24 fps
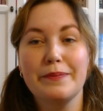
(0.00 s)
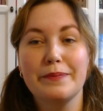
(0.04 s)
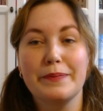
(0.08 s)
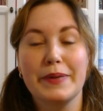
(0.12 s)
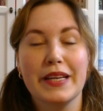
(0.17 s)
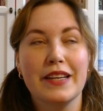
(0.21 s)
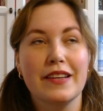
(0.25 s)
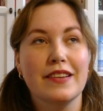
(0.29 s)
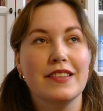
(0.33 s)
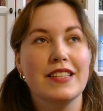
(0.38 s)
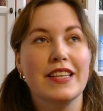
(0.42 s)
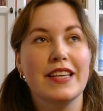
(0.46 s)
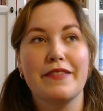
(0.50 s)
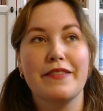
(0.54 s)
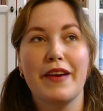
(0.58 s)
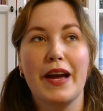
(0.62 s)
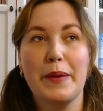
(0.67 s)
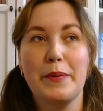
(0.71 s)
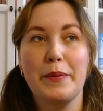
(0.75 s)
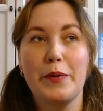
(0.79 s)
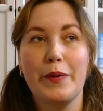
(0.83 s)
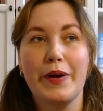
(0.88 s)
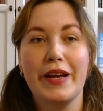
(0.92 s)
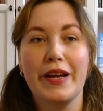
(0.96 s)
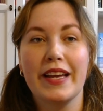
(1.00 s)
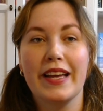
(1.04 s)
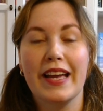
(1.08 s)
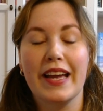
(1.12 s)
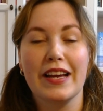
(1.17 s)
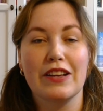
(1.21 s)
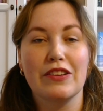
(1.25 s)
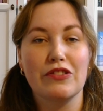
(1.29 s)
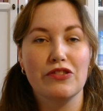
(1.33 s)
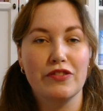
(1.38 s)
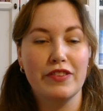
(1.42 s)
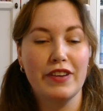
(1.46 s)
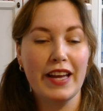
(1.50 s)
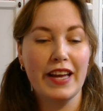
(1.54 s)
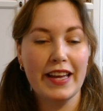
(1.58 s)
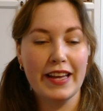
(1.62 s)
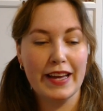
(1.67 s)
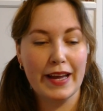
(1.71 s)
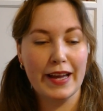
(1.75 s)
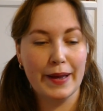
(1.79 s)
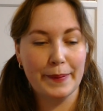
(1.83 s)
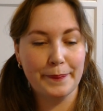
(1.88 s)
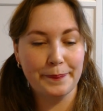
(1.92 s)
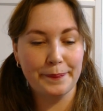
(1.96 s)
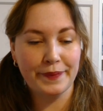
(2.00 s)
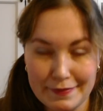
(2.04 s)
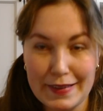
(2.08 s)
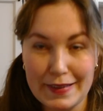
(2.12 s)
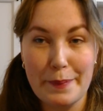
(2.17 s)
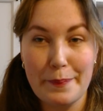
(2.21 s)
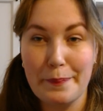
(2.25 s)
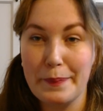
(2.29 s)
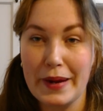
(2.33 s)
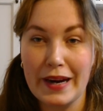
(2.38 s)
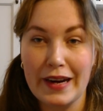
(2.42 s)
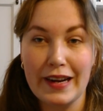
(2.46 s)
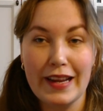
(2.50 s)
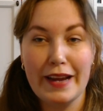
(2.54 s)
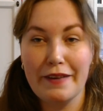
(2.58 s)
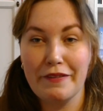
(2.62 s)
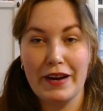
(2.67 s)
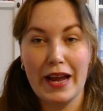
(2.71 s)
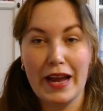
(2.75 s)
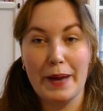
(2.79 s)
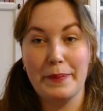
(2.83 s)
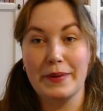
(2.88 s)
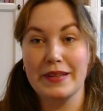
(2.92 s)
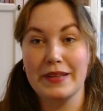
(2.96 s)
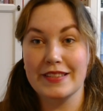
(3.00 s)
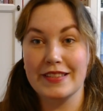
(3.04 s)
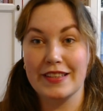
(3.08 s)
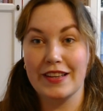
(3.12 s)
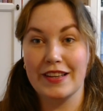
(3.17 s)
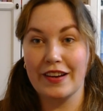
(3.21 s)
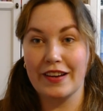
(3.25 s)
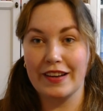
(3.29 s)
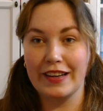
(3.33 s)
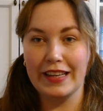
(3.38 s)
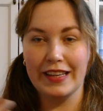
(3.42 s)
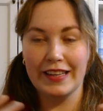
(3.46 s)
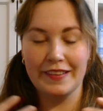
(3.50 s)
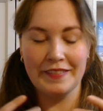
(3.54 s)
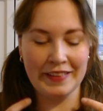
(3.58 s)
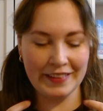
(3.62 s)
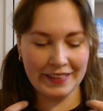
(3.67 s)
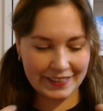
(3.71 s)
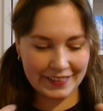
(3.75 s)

because if I'm awake at 3 AM, that barely ever happens, luckily.